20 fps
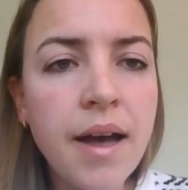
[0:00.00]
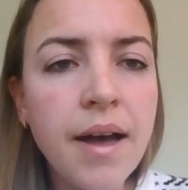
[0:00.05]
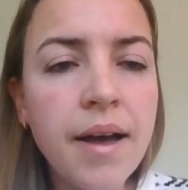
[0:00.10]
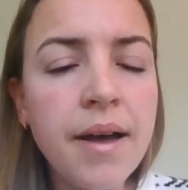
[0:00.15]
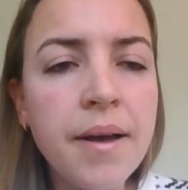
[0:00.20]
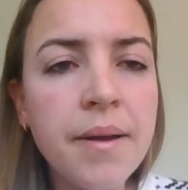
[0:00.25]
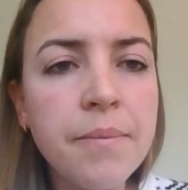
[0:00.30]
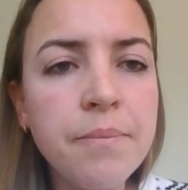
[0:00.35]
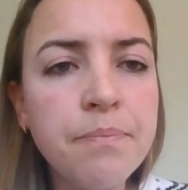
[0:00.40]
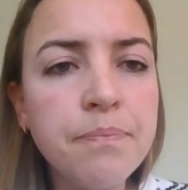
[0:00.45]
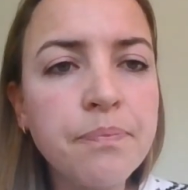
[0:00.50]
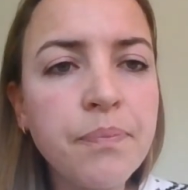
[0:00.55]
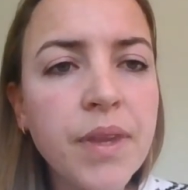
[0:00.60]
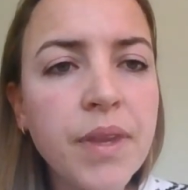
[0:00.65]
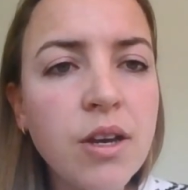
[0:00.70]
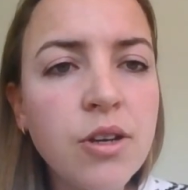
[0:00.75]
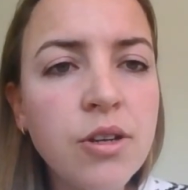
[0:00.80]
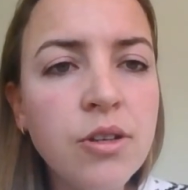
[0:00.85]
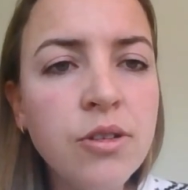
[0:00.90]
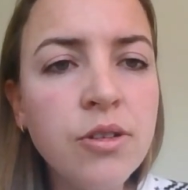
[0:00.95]

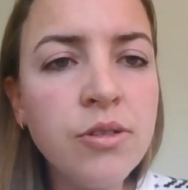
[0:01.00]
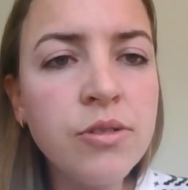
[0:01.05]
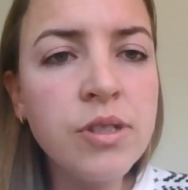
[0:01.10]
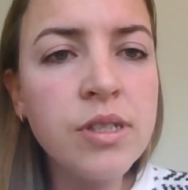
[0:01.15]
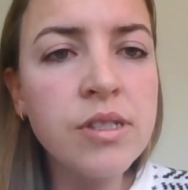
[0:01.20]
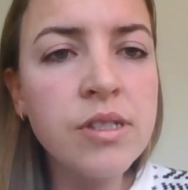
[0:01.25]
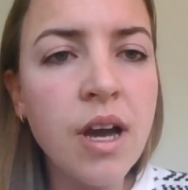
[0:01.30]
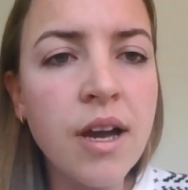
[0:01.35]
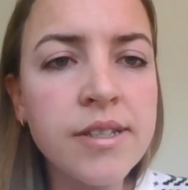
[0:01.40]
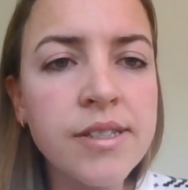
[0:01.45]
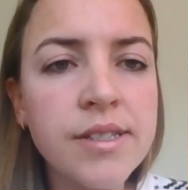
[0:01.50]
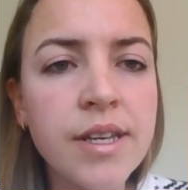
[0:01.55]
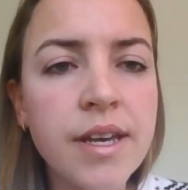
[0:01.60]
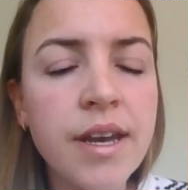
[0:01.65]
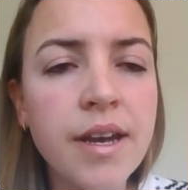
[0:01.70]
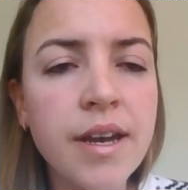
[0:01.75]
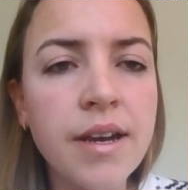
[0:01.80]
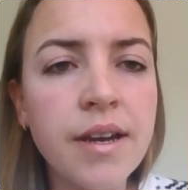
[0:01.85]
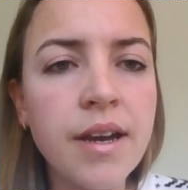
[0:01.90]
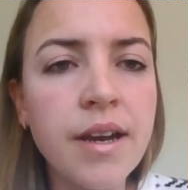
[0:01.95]
Knut is
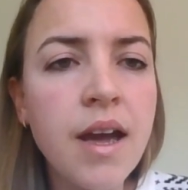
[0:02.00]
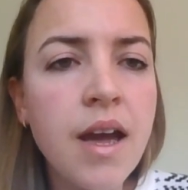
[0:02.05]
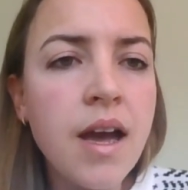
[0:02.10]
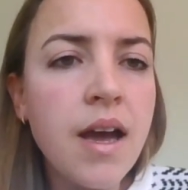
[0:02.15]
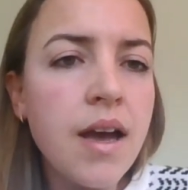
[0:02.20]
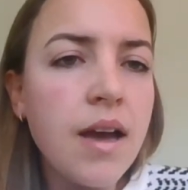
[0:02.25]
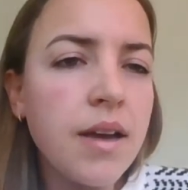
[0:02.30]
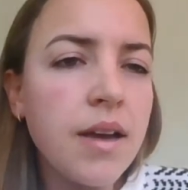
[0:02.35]
asking,